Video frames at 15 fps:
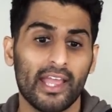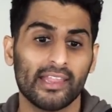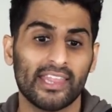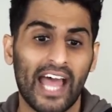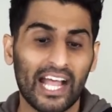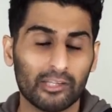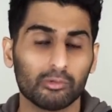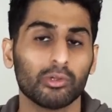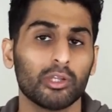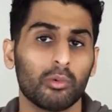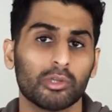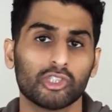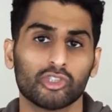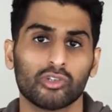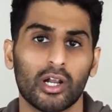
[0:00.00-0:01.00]
That's really
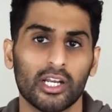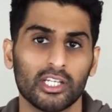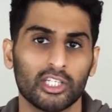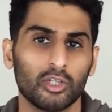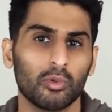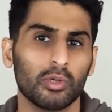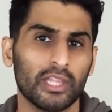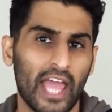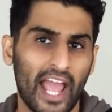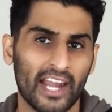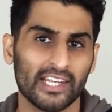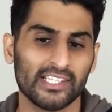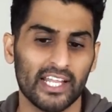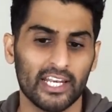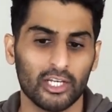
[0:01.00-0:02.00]
what you're trying to do with
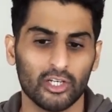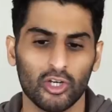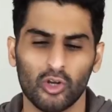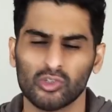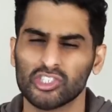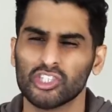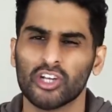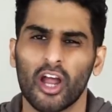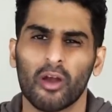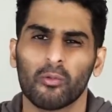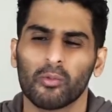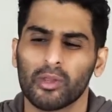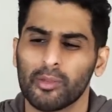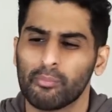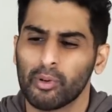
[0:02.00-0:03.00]
annotating your notes. You're not
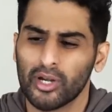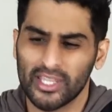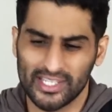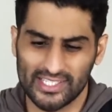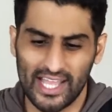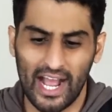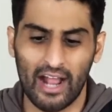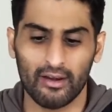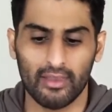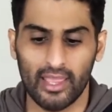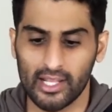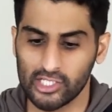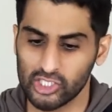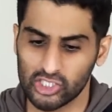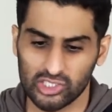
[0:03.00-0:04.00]
really putting it down
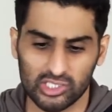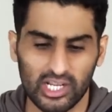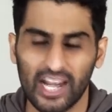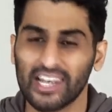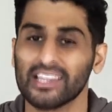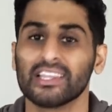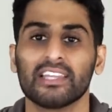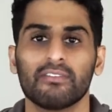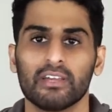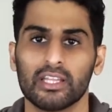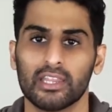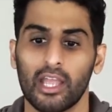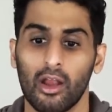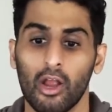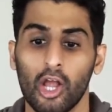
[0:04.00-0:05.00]
and just kind of leaving
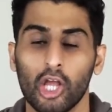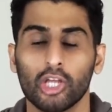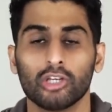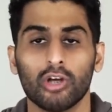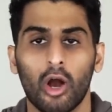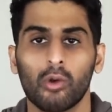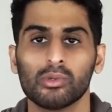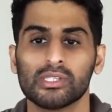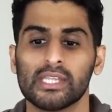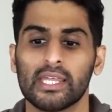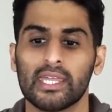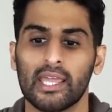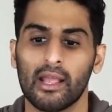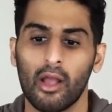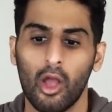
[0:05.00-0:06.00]
it there. You're always
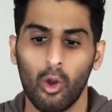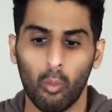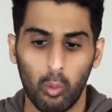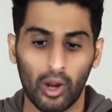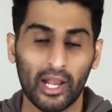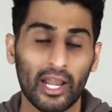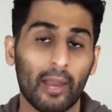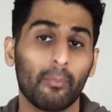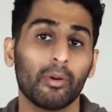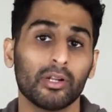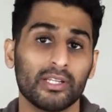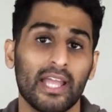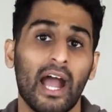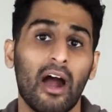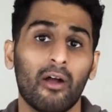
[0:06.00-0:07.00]
thinking, what can I
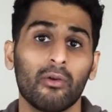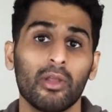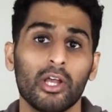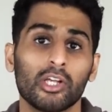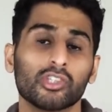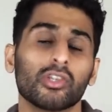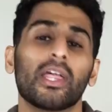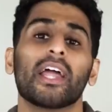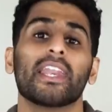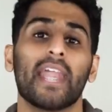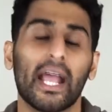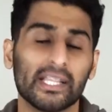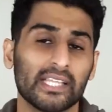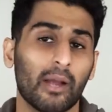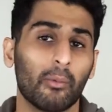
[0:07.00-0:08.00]
put down so that
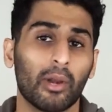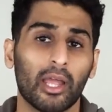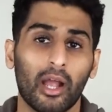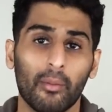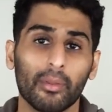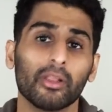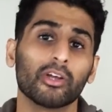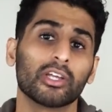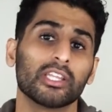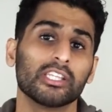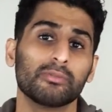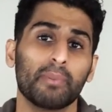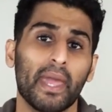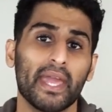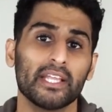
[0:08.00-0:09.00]
next time when I come and look at
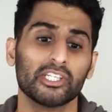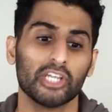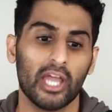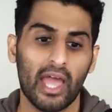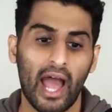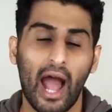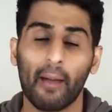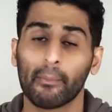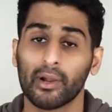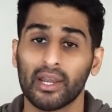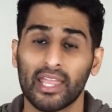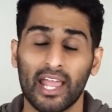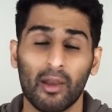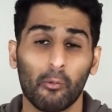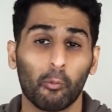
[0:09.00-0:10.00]
this page, I'm
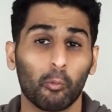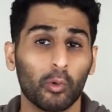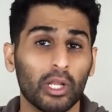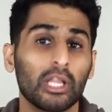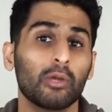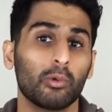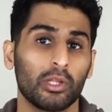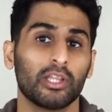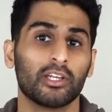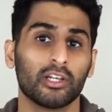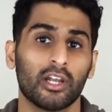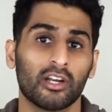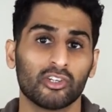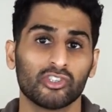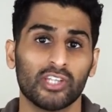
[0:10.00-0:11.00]
gonna get a really, really
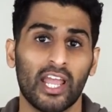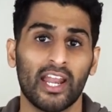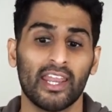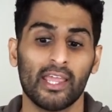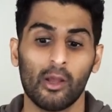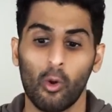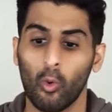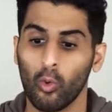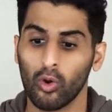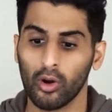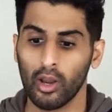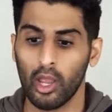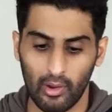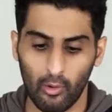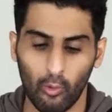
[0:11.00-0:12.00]
good understanding,
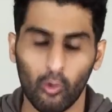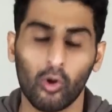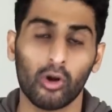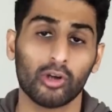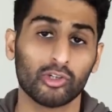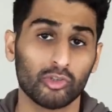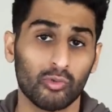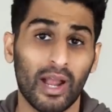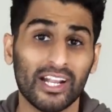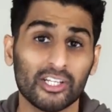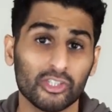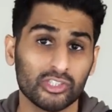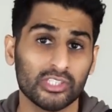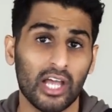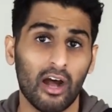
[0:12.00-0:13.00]
or, or direct
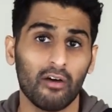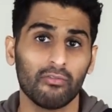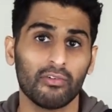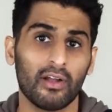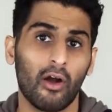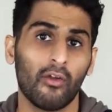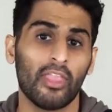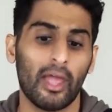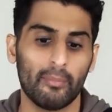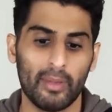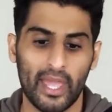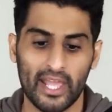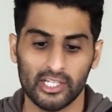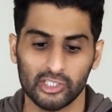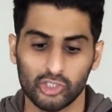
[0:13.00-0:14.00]
yourself on that
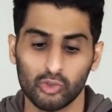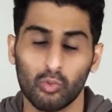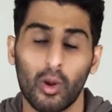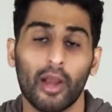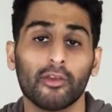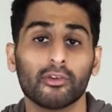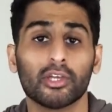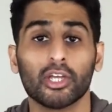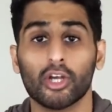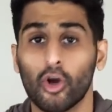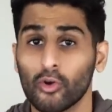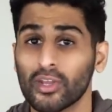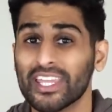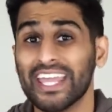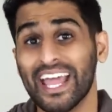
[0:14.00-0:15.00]
page to where you can
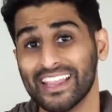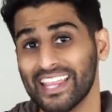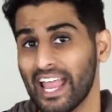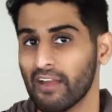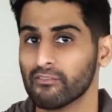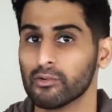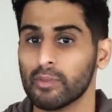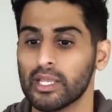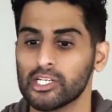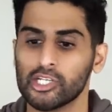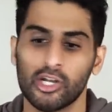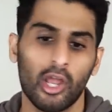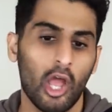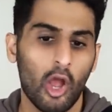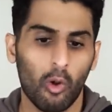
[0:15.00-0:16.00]
go to get that
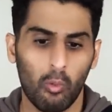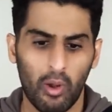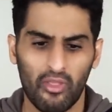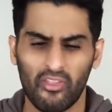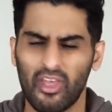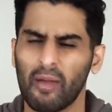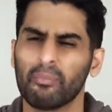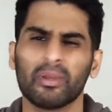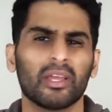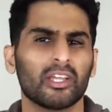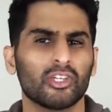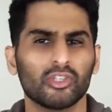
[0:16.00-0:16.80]
information, whether that be a